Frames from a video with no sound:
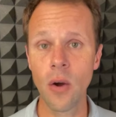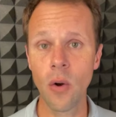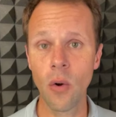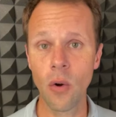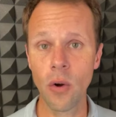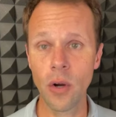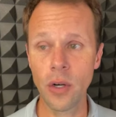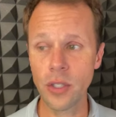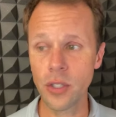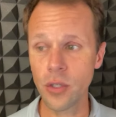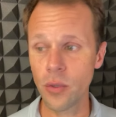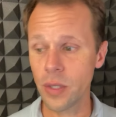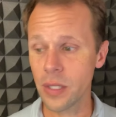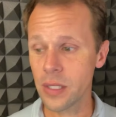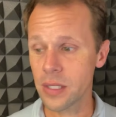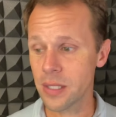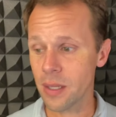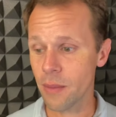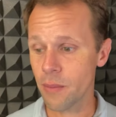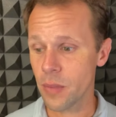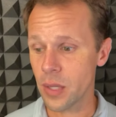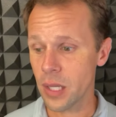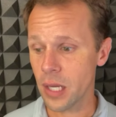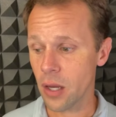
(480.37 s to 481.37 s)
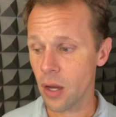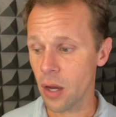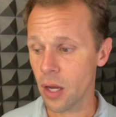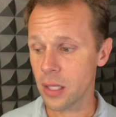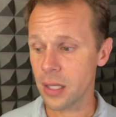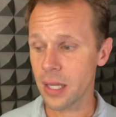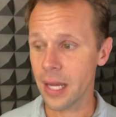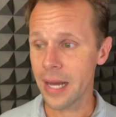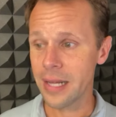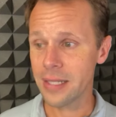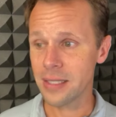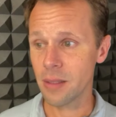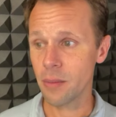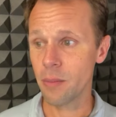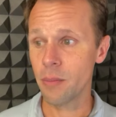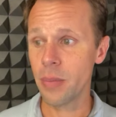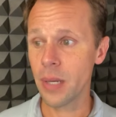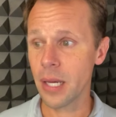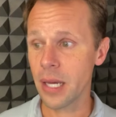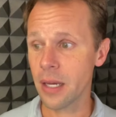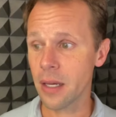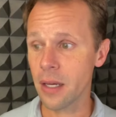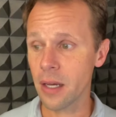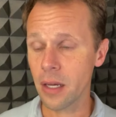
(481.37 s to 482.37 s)
or doing something online, it's a
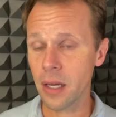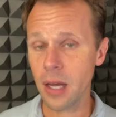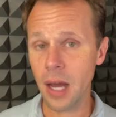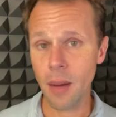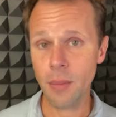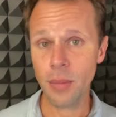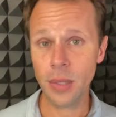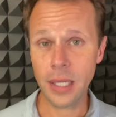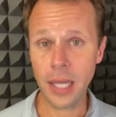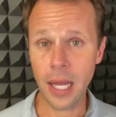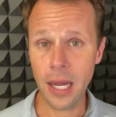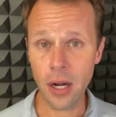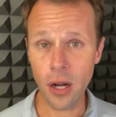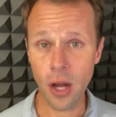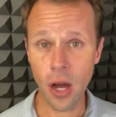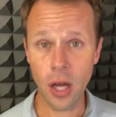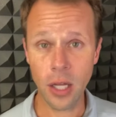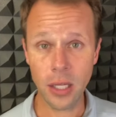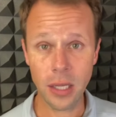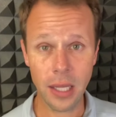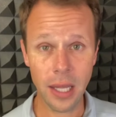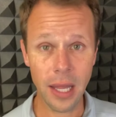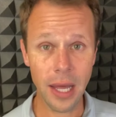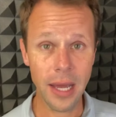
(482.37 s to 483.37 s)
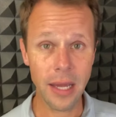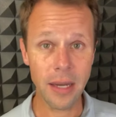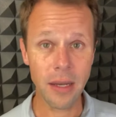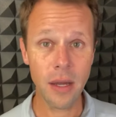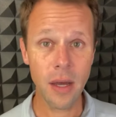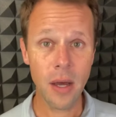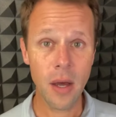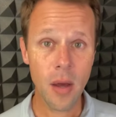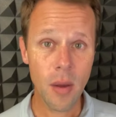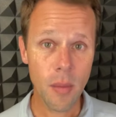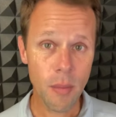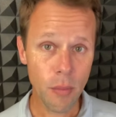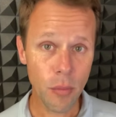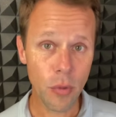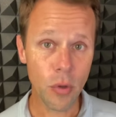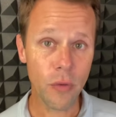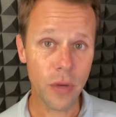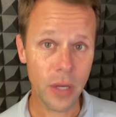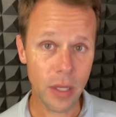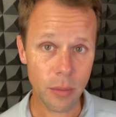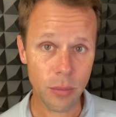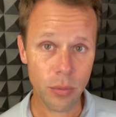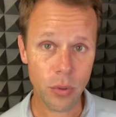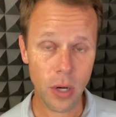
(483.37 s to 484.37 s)
big complicated online
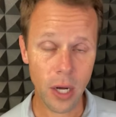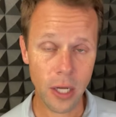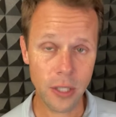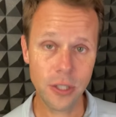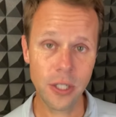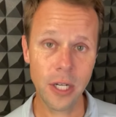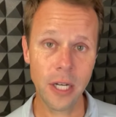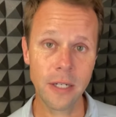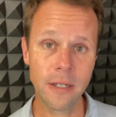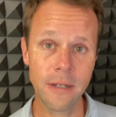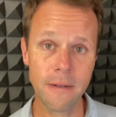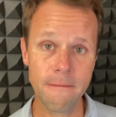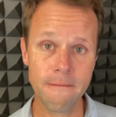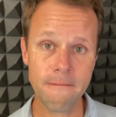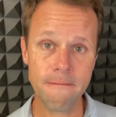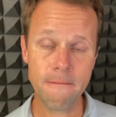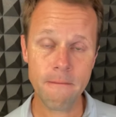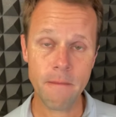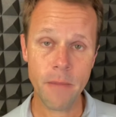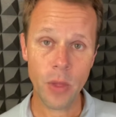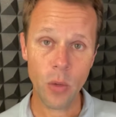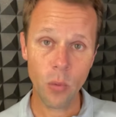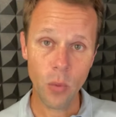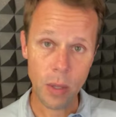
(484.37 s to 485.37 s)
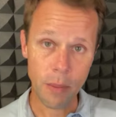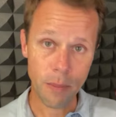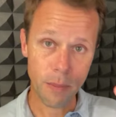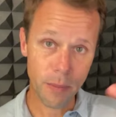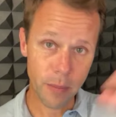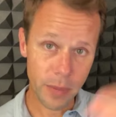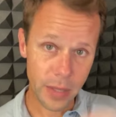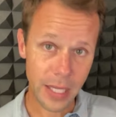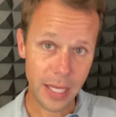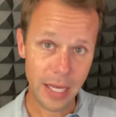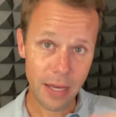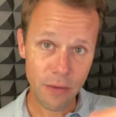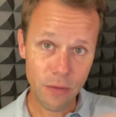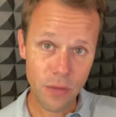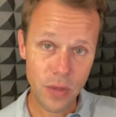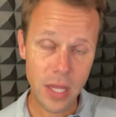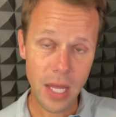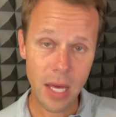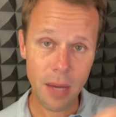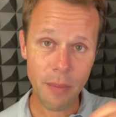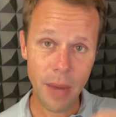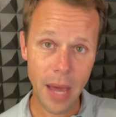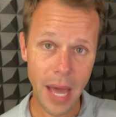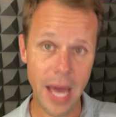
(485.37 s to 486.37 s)
moving project, we give
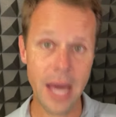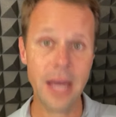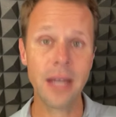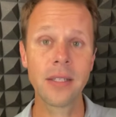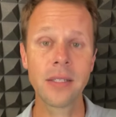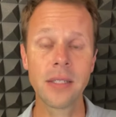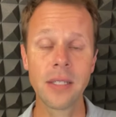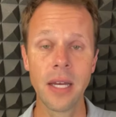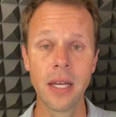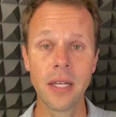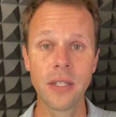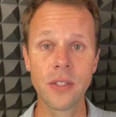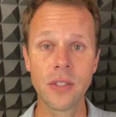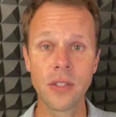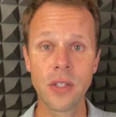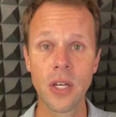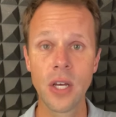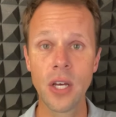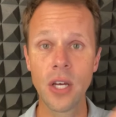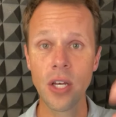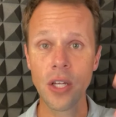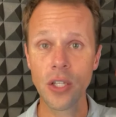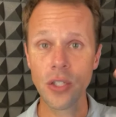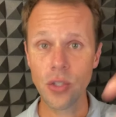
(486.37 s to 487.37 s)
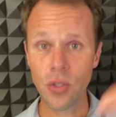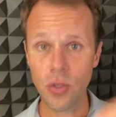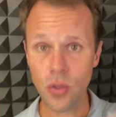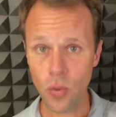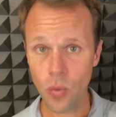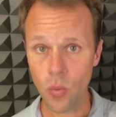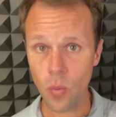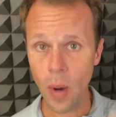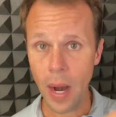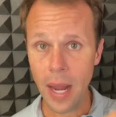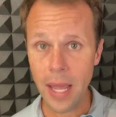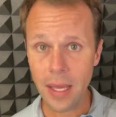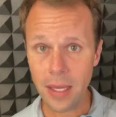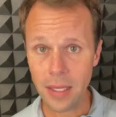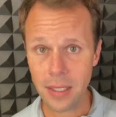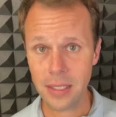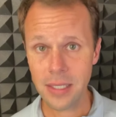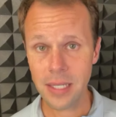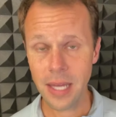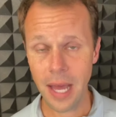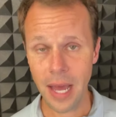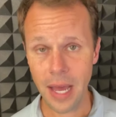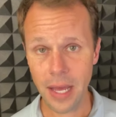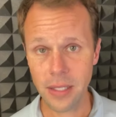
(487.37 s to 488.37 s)
them access to the right
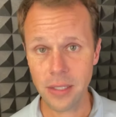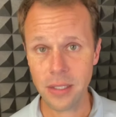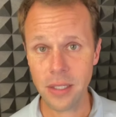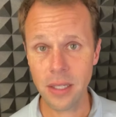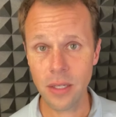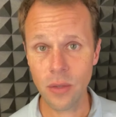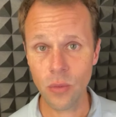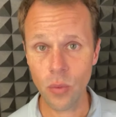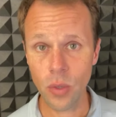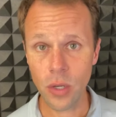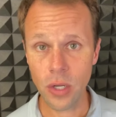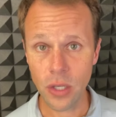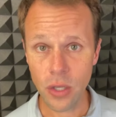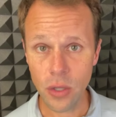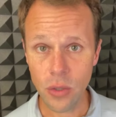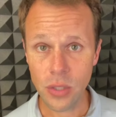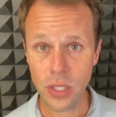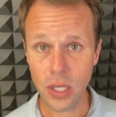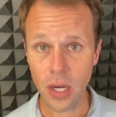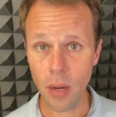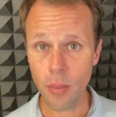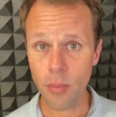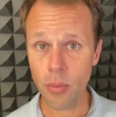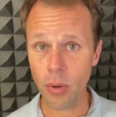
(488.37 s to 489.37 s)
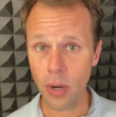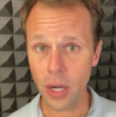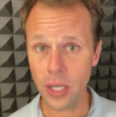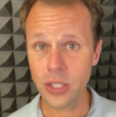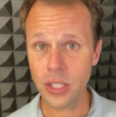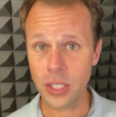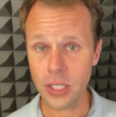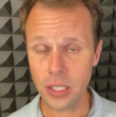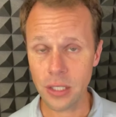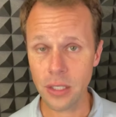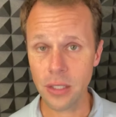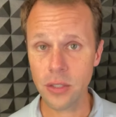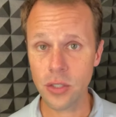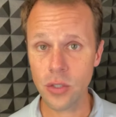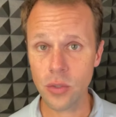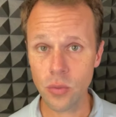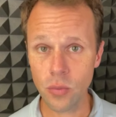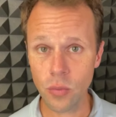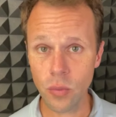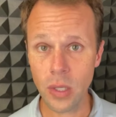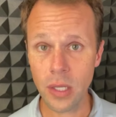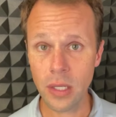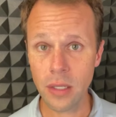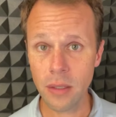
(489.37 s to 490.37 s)
task that we're using, our project and
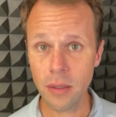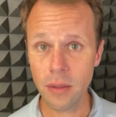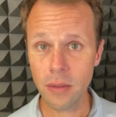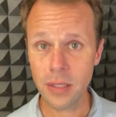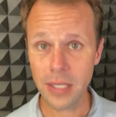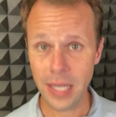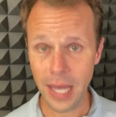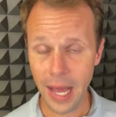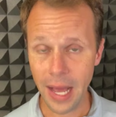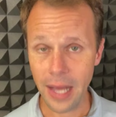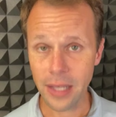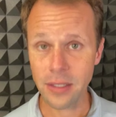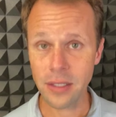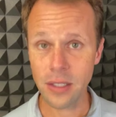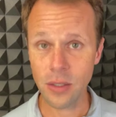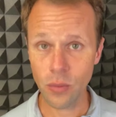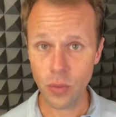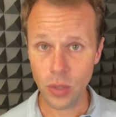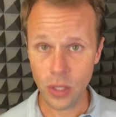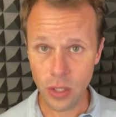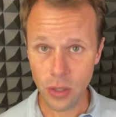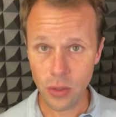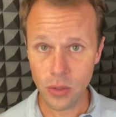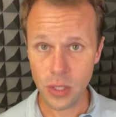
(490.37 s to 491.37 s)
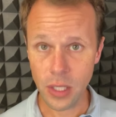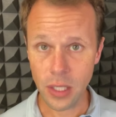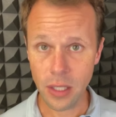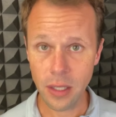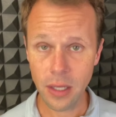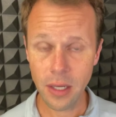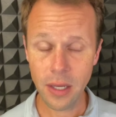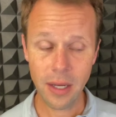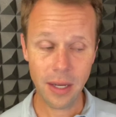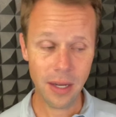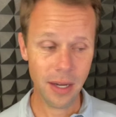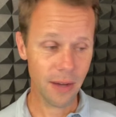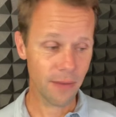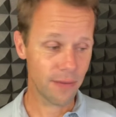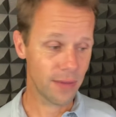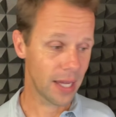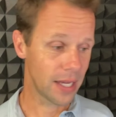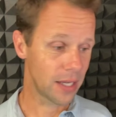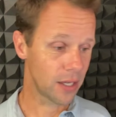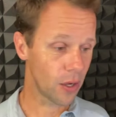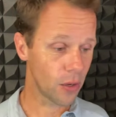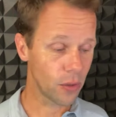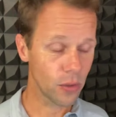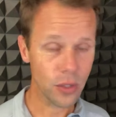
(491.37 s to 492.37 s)
suite task that we're using. If
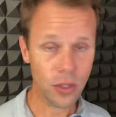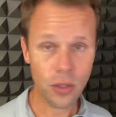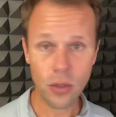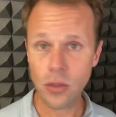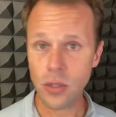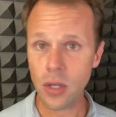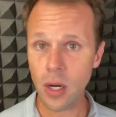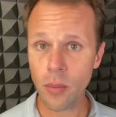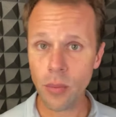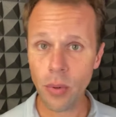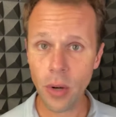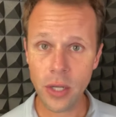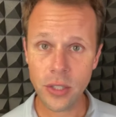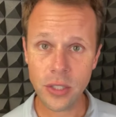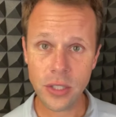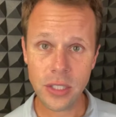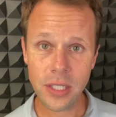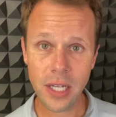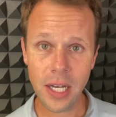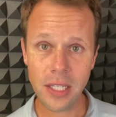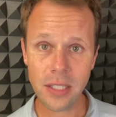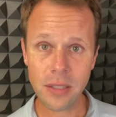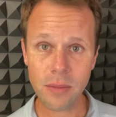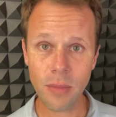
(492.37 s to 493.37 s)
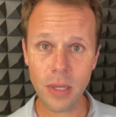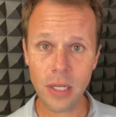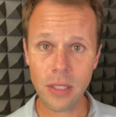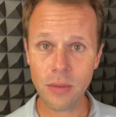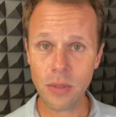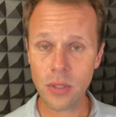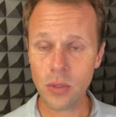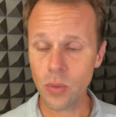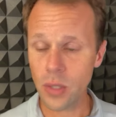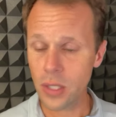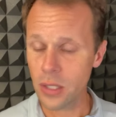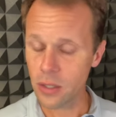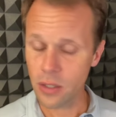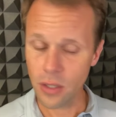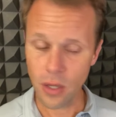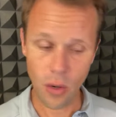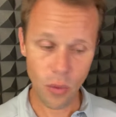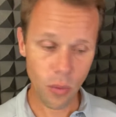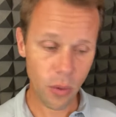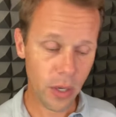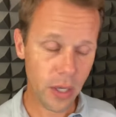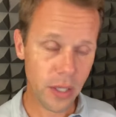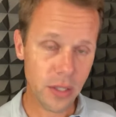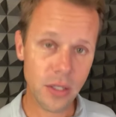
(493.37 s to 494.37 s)
they don't use our project and task management suite, no
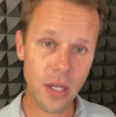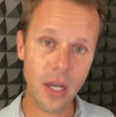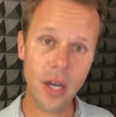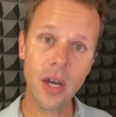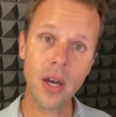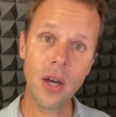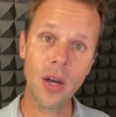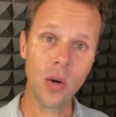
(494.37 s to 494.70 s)
worries.